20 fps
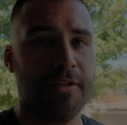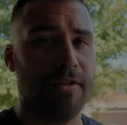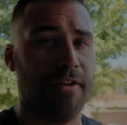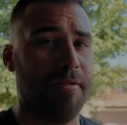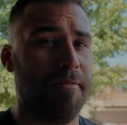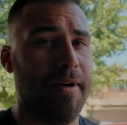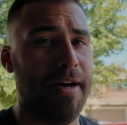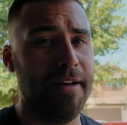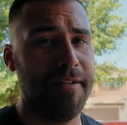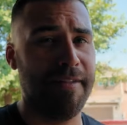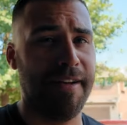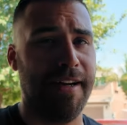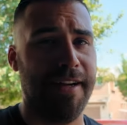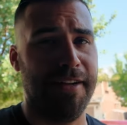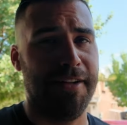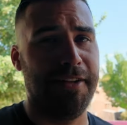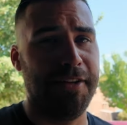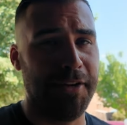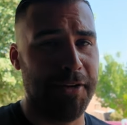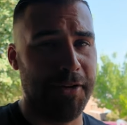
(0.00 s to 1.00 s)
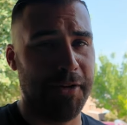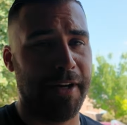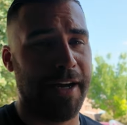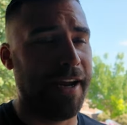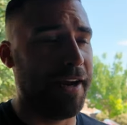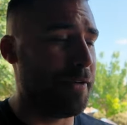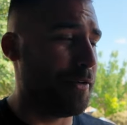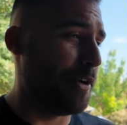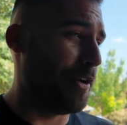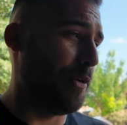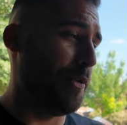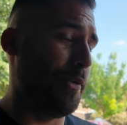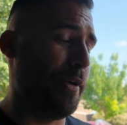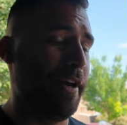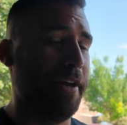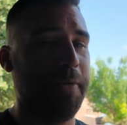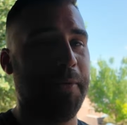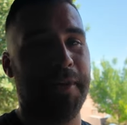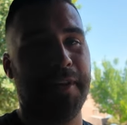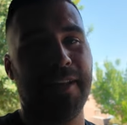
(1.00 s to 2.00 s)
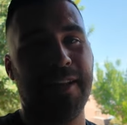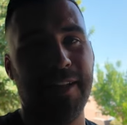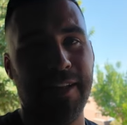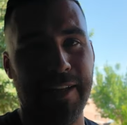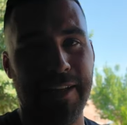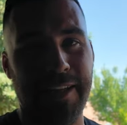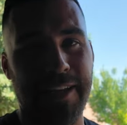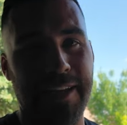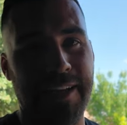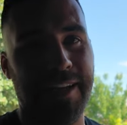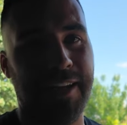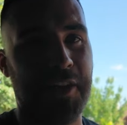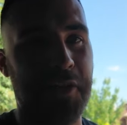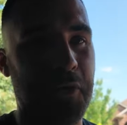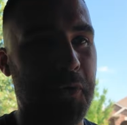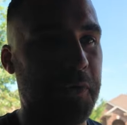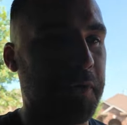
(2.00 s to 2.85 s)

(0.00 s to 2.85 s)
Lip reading: So I might have gotten a little carried away with cleaning and